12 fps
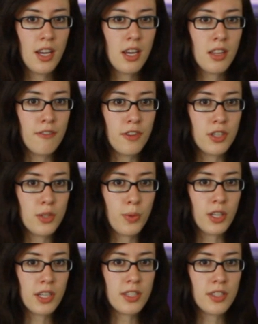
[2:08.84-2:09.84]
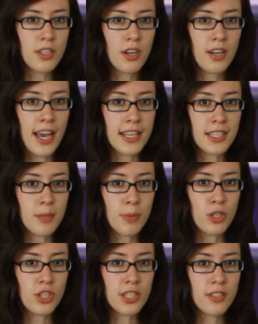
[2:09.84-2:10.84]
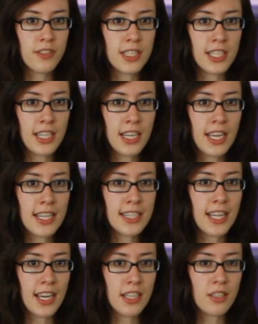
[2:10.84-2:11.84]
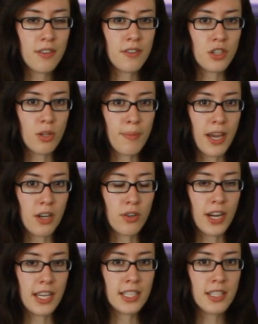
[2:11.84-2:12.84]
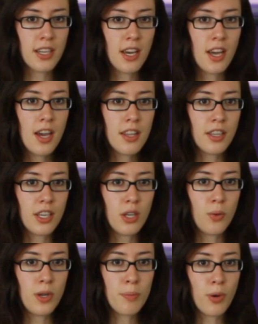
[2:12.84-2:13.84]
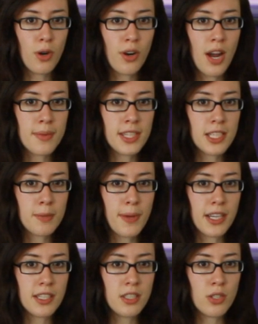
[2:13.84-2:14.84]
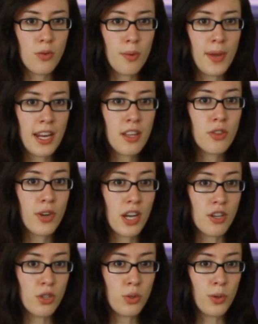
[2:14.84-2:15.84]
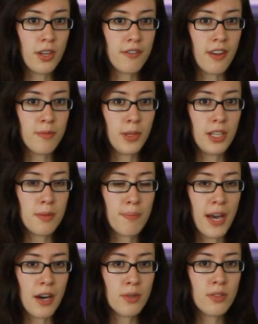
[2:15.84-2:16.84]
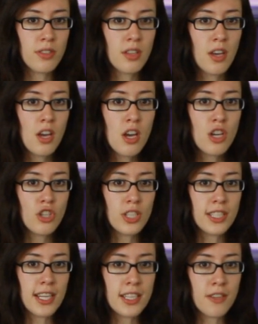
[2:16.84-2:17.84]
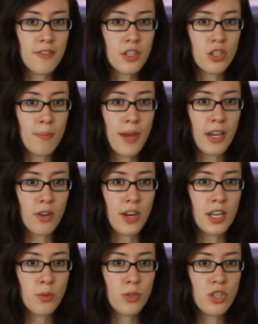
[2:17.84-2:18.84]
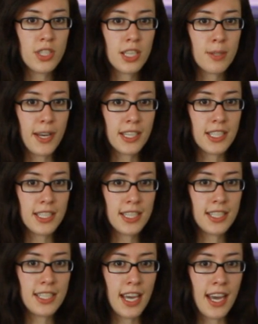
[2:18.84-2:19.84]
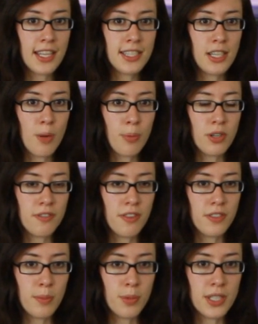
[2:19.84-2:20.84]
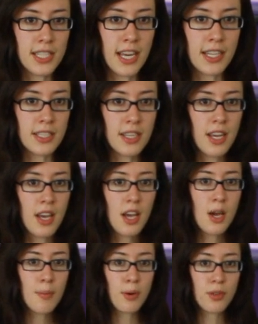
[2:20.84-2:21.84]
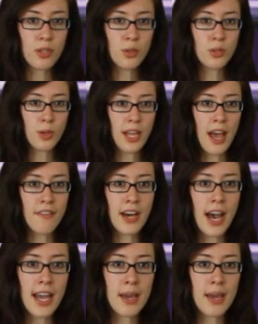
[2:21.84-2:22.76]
The first will concern asset purchase facility and second, official bank rate. The QE program is expected to remain at £325 billion, just as official bank rate, which is expected to stay at 0.50%. Both news will have a high